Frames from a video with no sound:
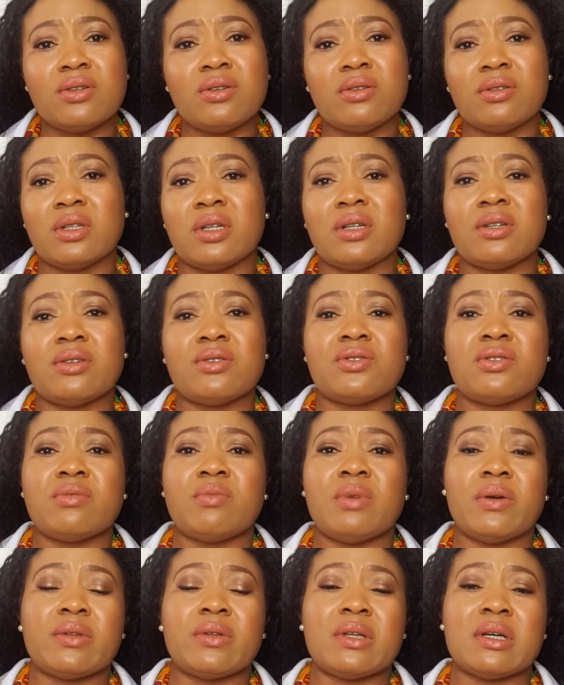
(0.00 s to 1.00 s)
Don't go to
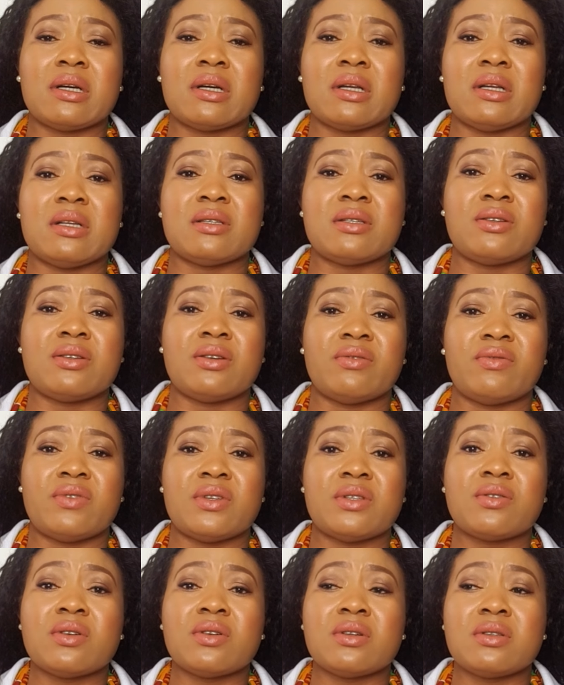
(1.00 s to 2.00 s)
bed without cleansing your
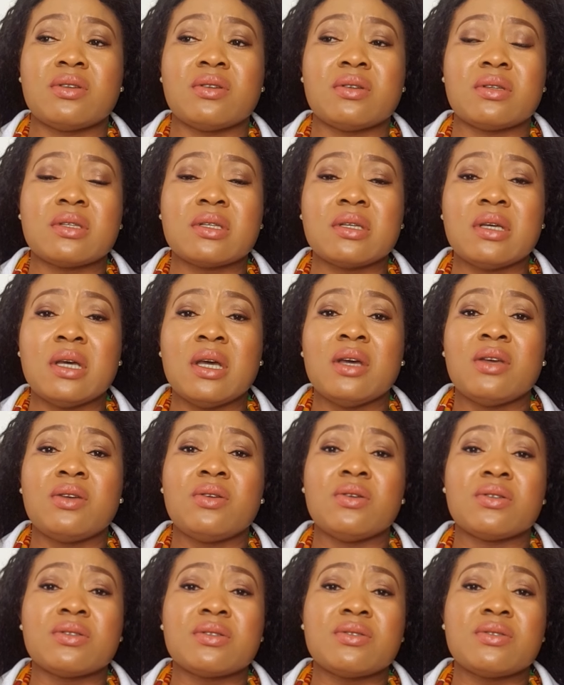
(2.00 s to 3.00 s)
face,
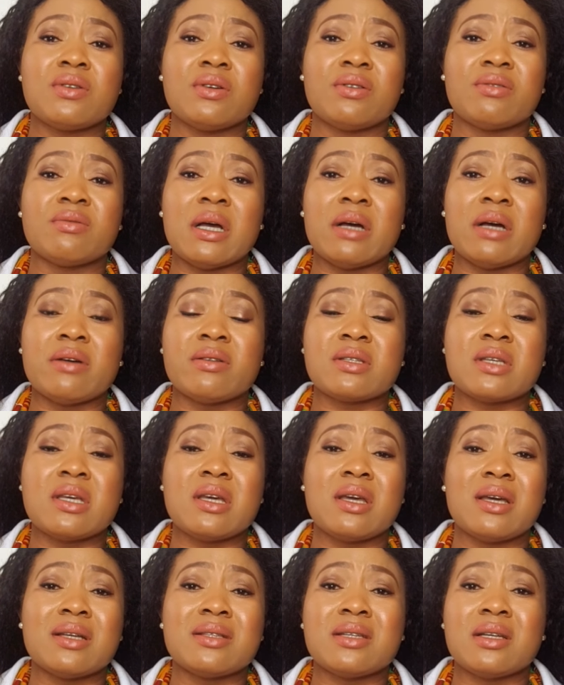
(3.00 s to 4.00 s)
because your
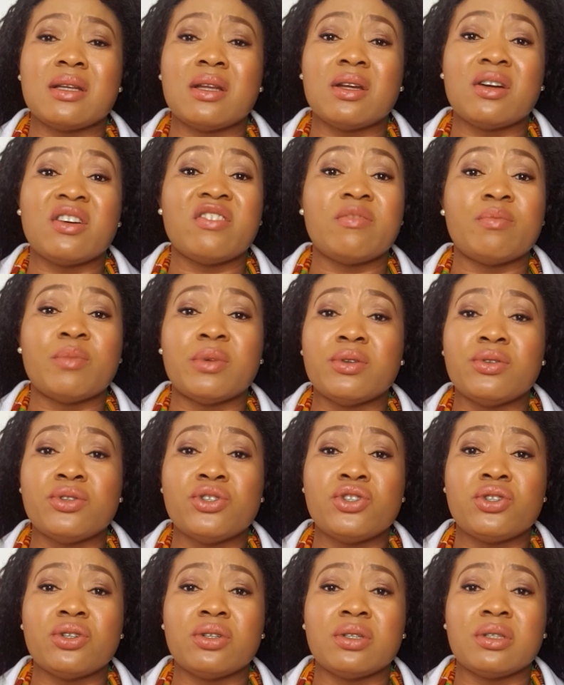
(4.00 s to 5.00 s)
skin gets a lot of pollution,